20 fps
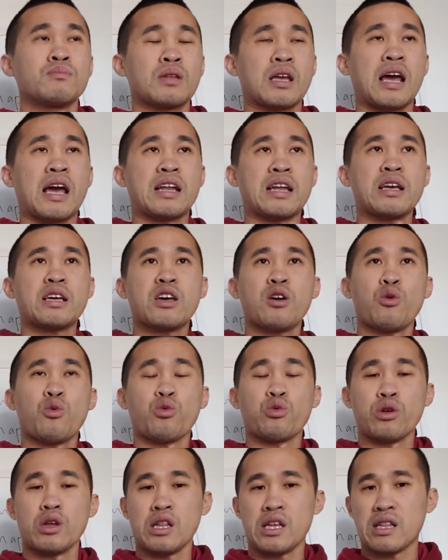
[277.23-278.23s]
and it could
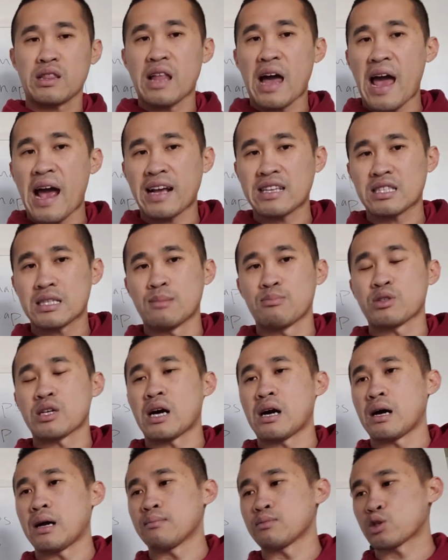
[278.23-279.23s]
really lag
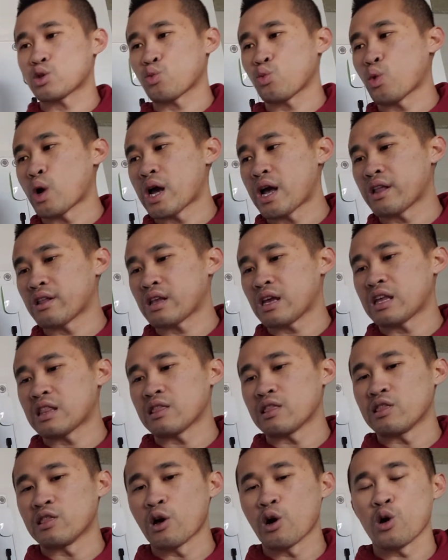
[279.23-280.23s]
sometimes when
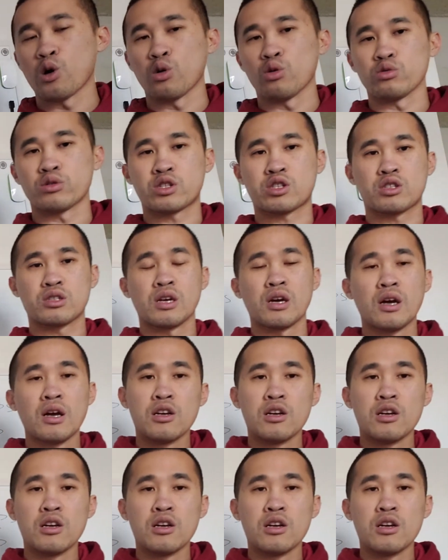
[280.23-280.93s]
it loads.